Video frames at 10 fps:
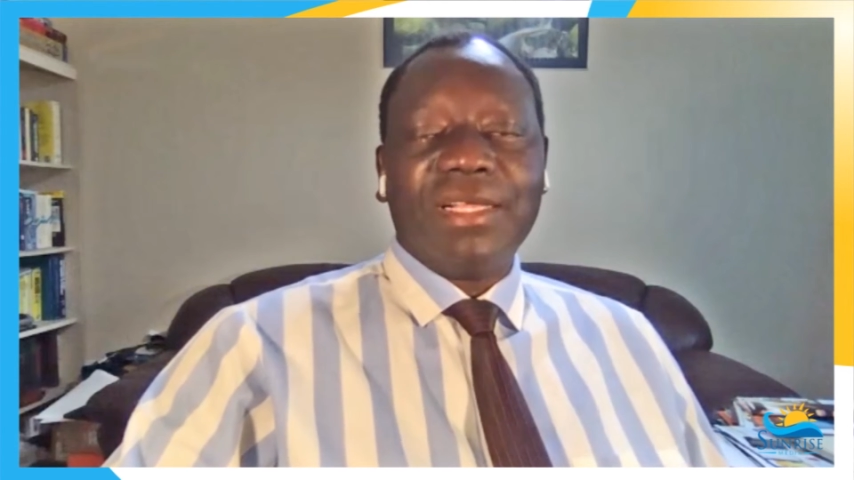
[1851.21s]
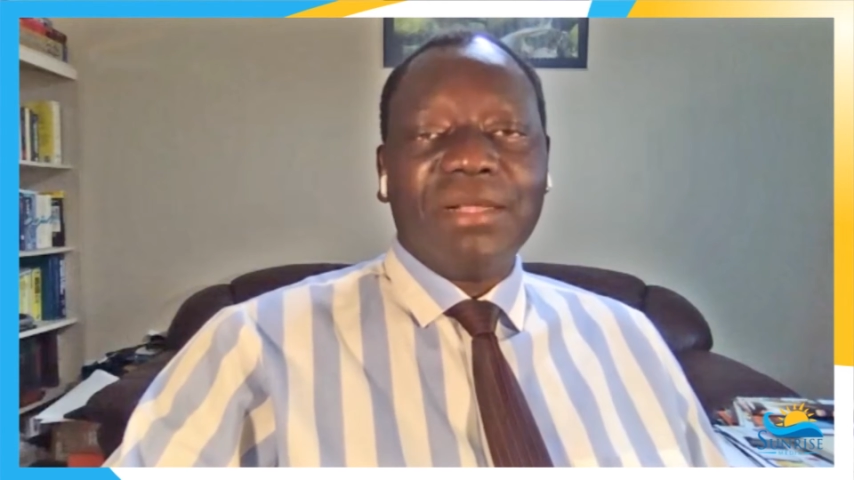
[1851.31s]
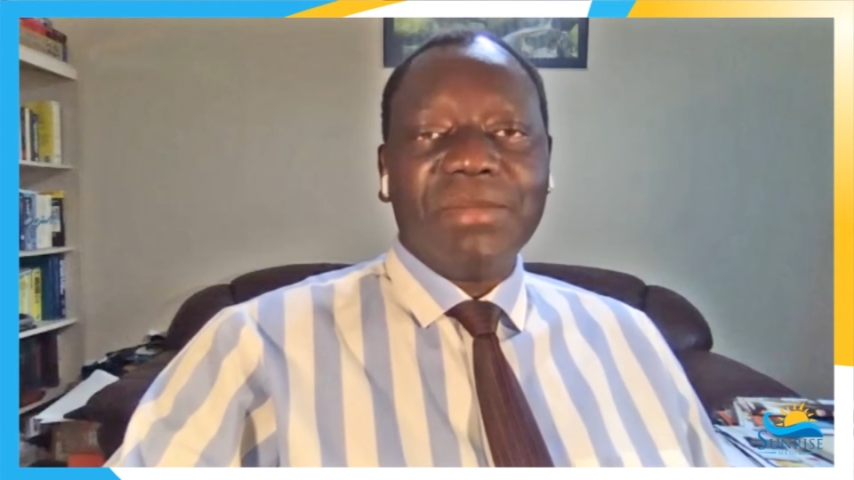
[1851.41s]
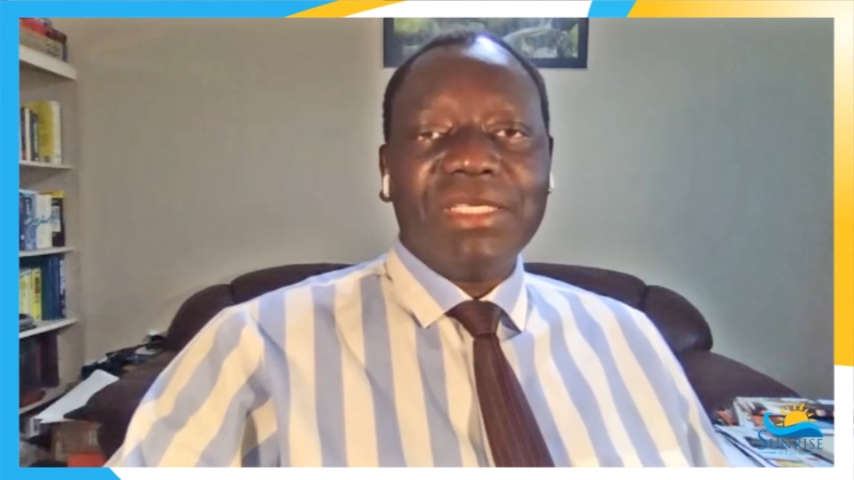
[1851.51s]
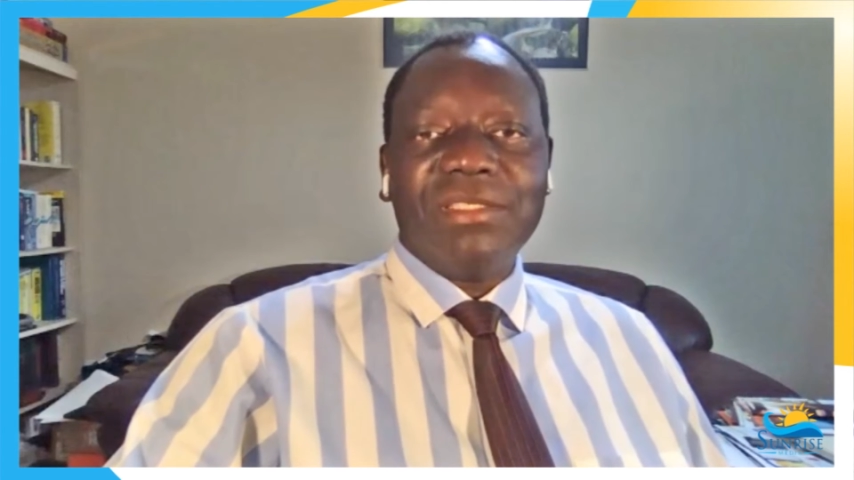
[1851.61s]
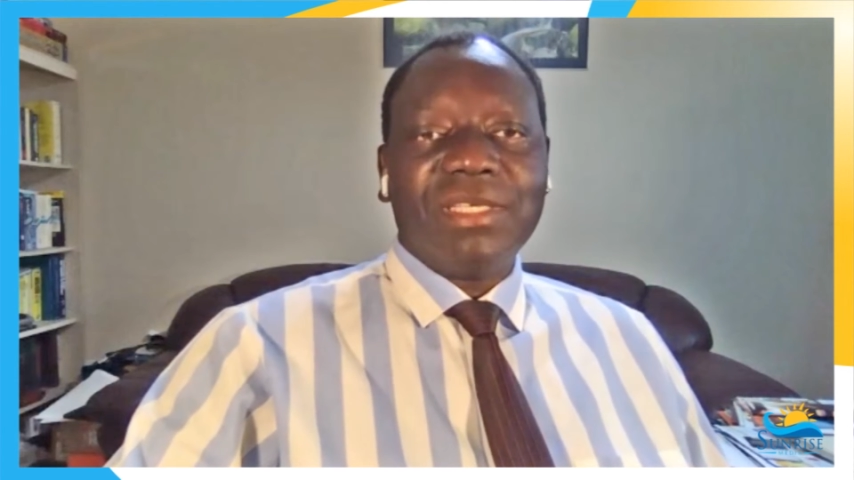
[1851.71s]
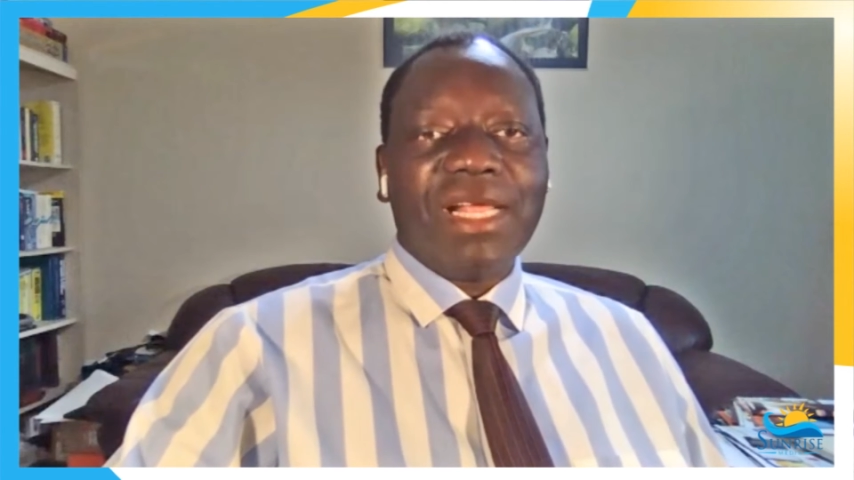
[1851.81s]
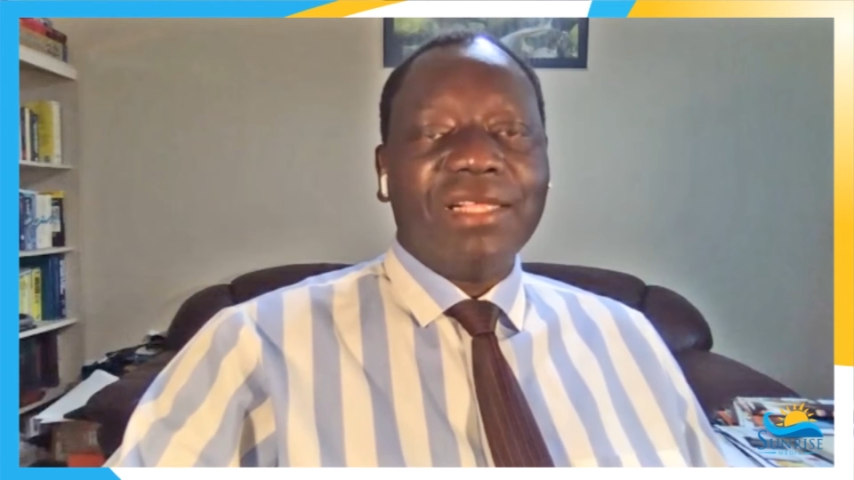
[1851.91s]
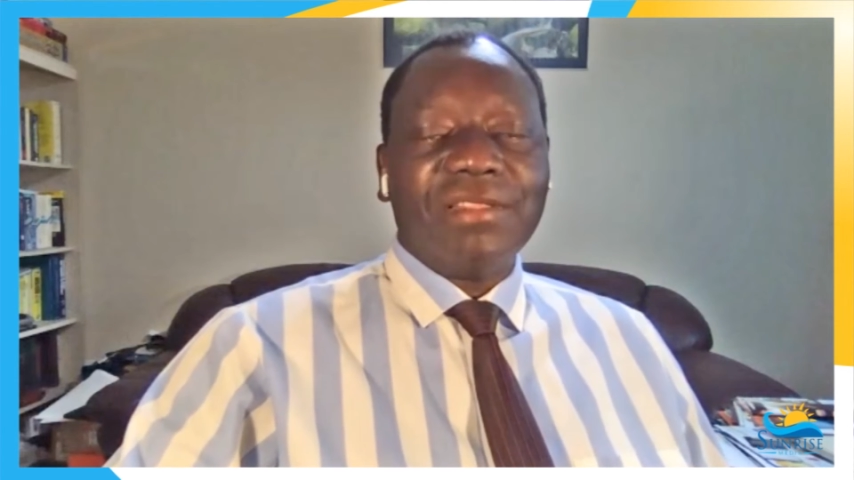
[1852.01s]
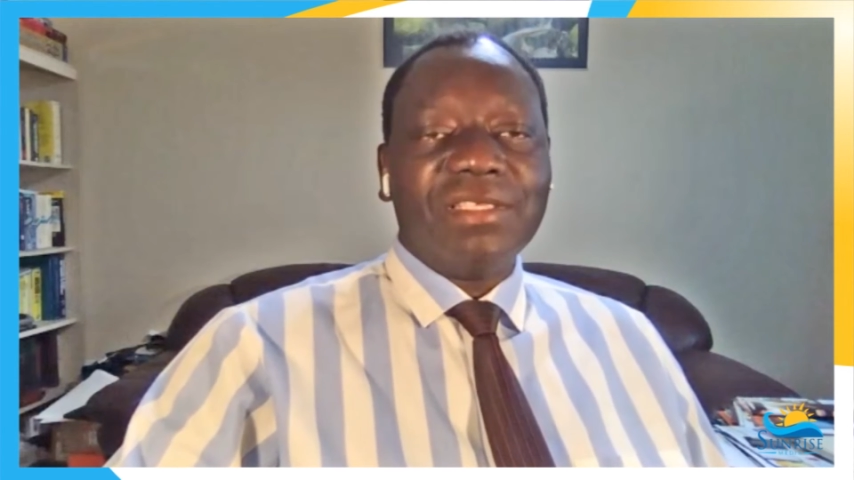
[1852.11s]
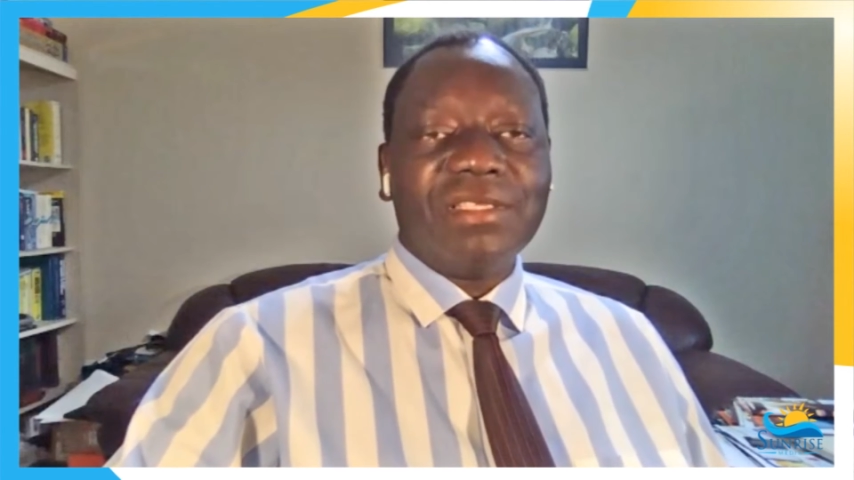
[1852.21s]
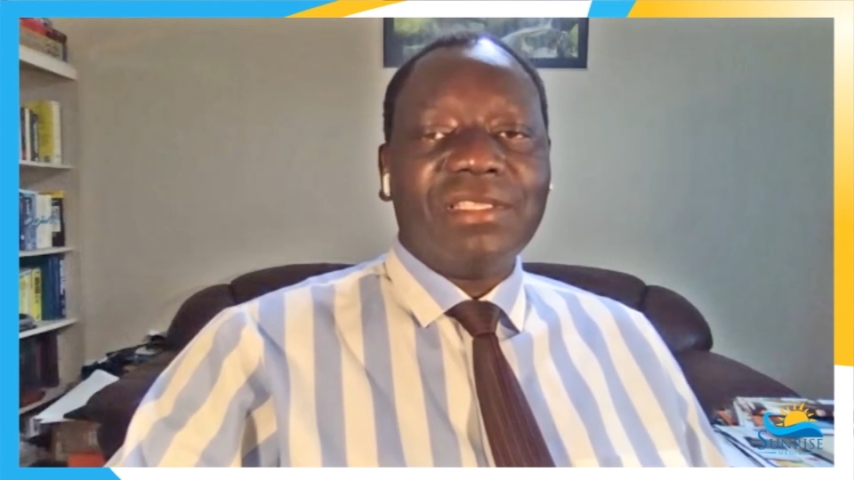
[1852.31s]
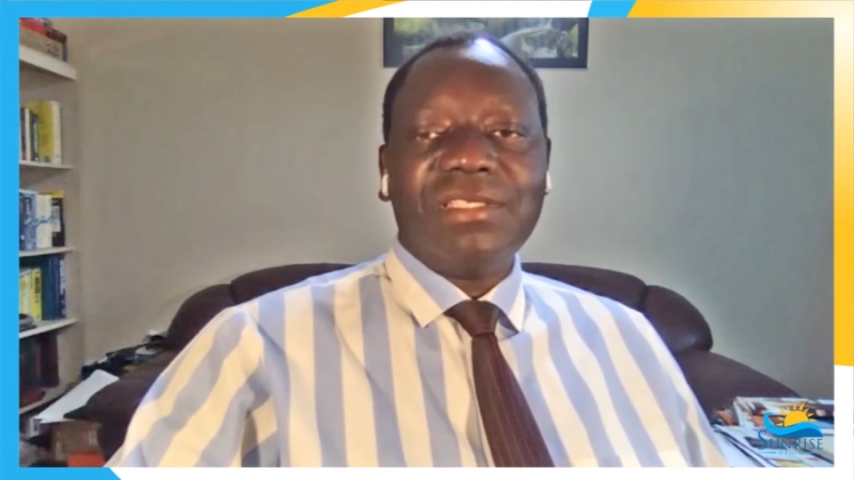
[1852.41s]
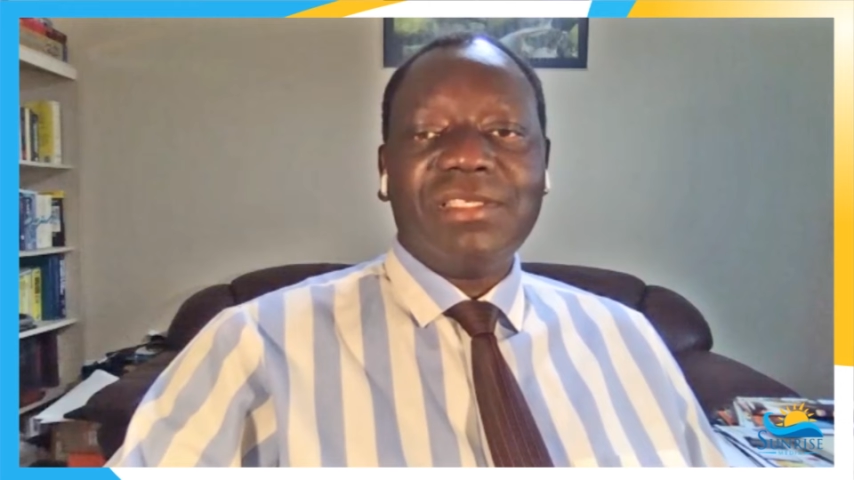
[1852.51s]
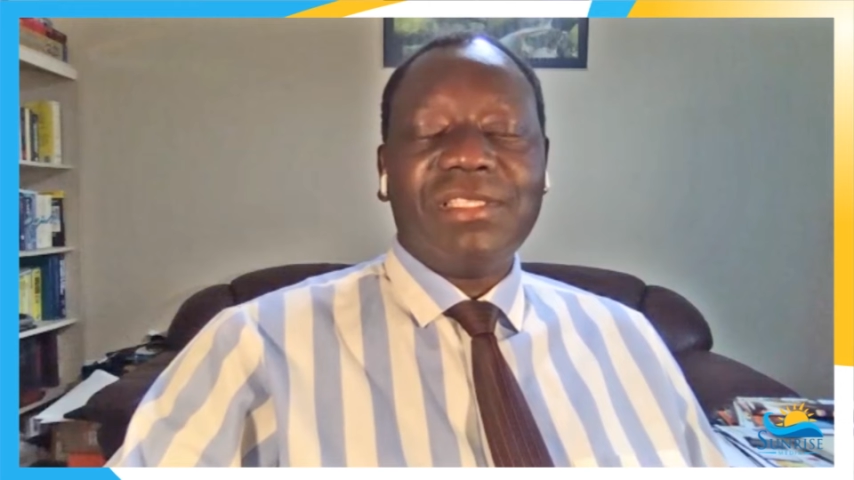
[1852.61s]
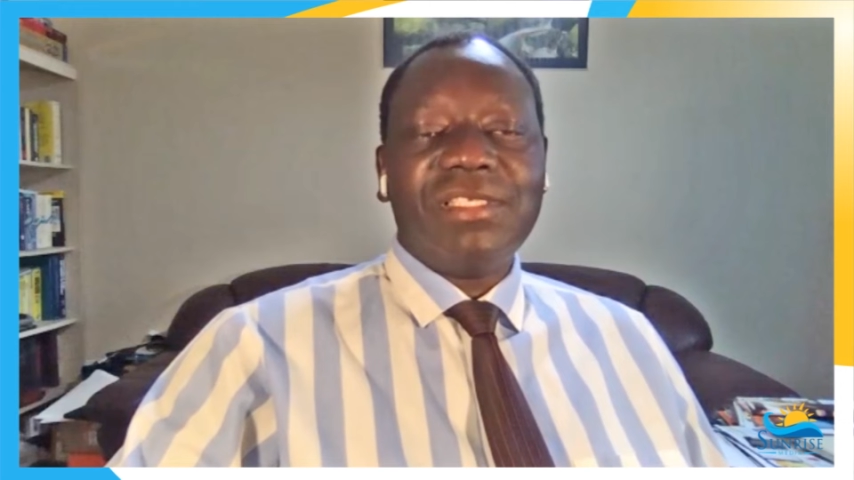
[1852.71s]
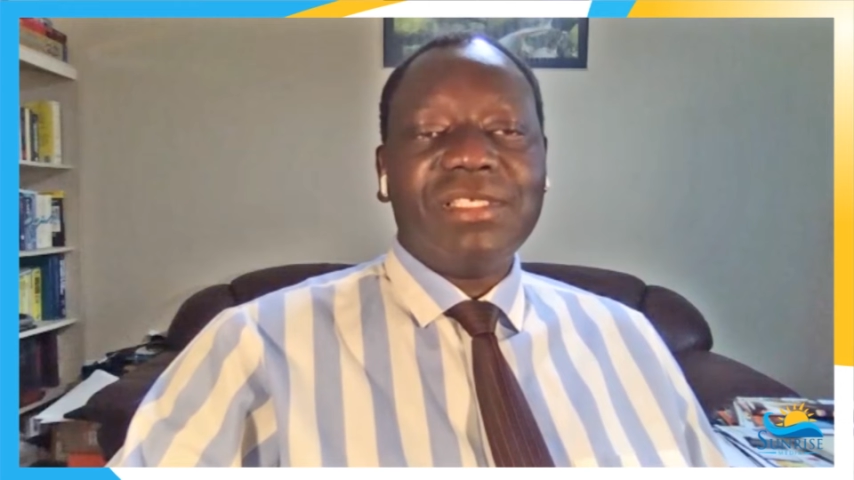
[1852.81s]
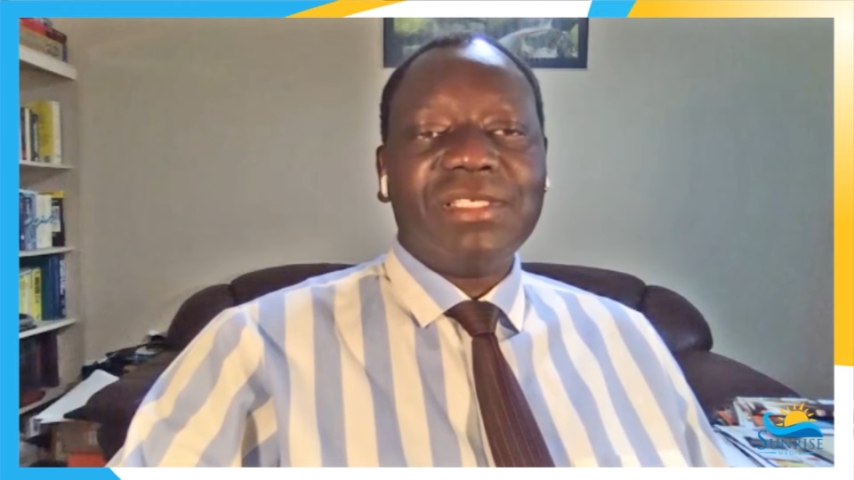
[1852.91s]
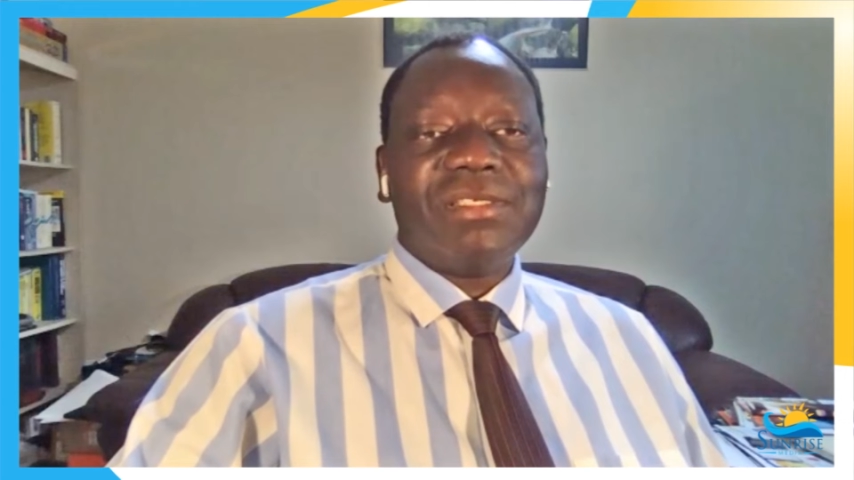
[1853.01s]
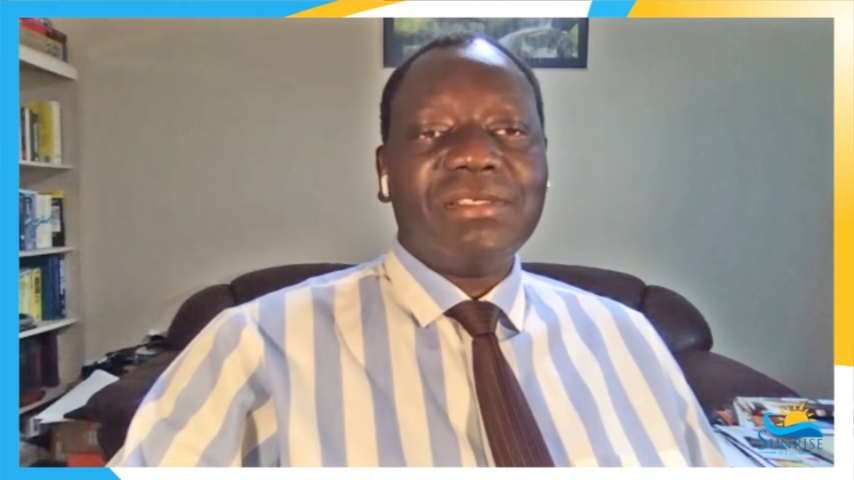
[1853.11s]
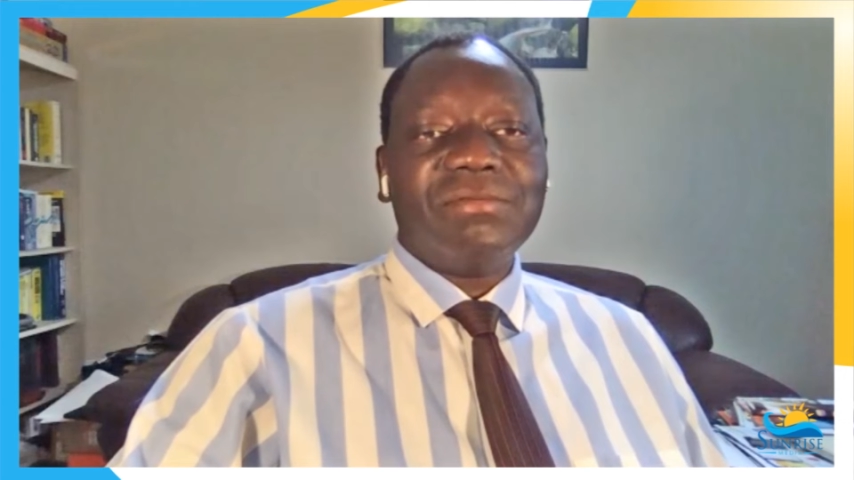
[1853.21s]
I mean, these